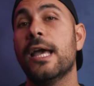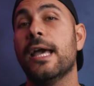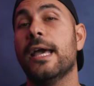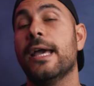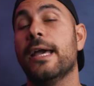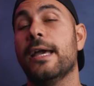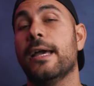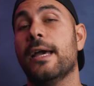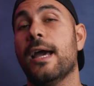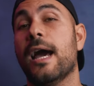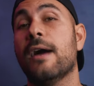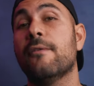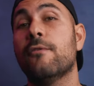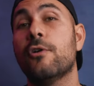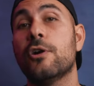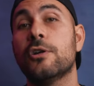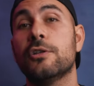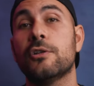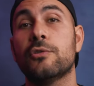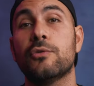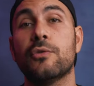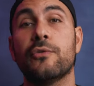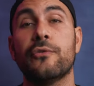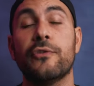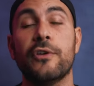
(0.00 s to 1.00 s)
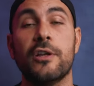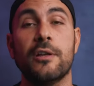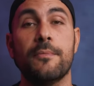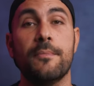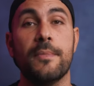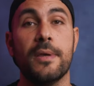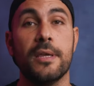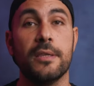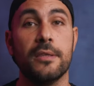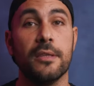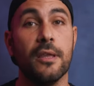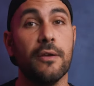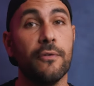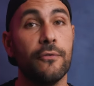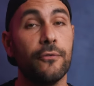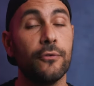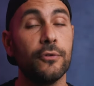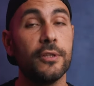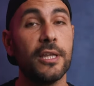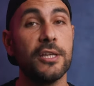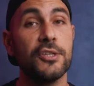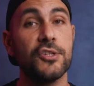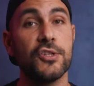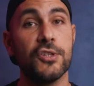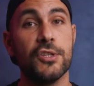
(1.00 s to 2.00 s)
uh, avoid to film in full
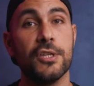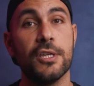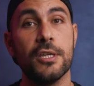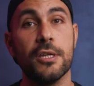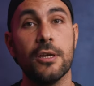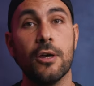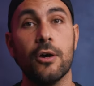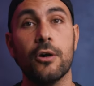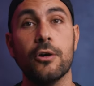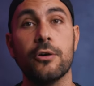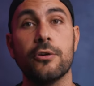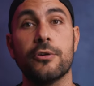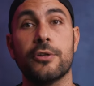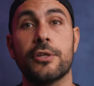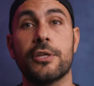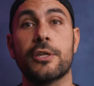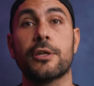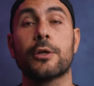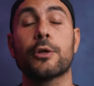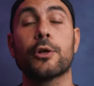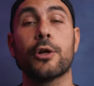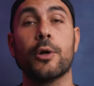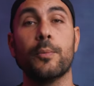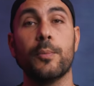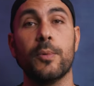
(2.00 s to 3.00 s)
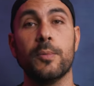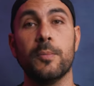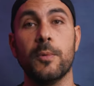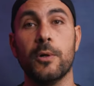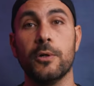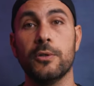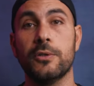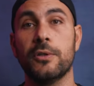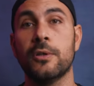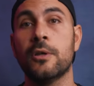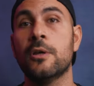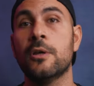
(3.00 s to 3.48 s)
HD or in crop mode.